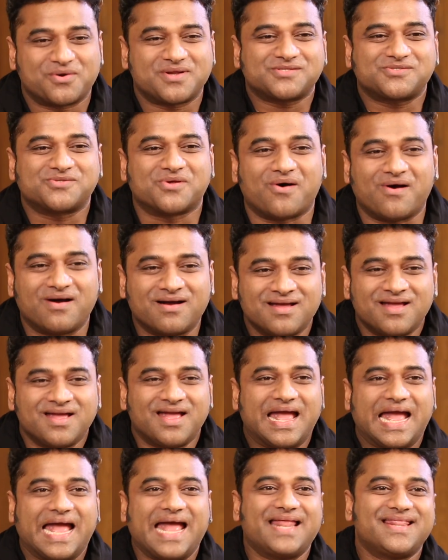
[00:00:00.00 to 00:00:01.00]
wrote a song,
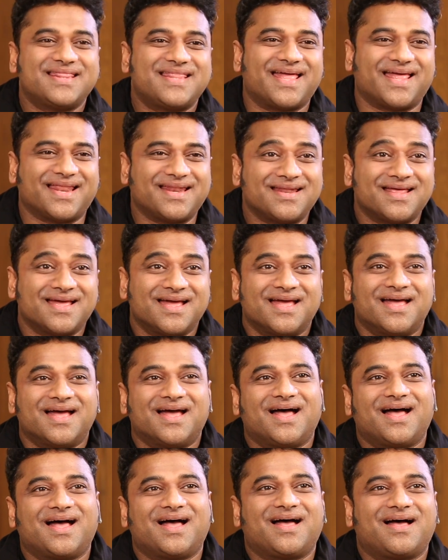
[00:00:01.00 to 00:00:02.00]
okay, and then
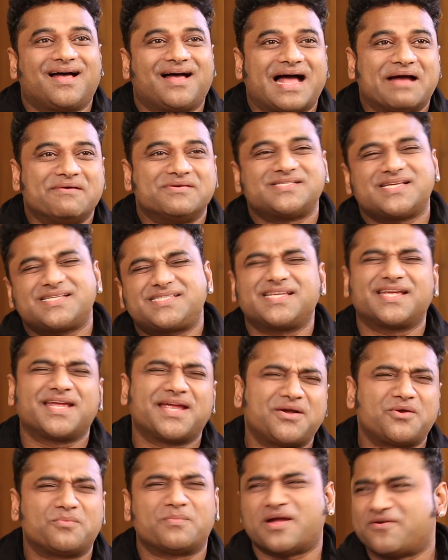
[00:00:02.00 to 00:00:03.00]
I was just
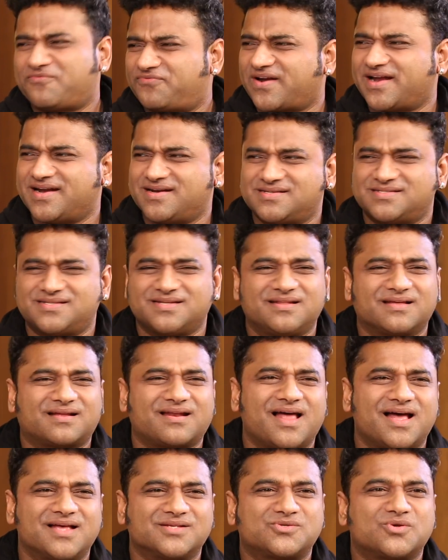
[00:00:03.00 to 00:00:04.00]
singing it to my friends in the
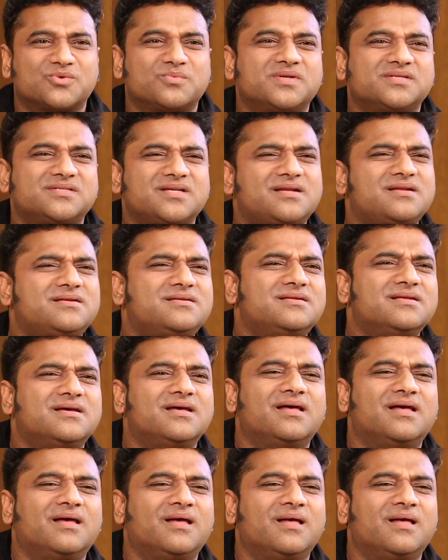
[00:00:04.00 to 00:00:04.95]
classroom. I said,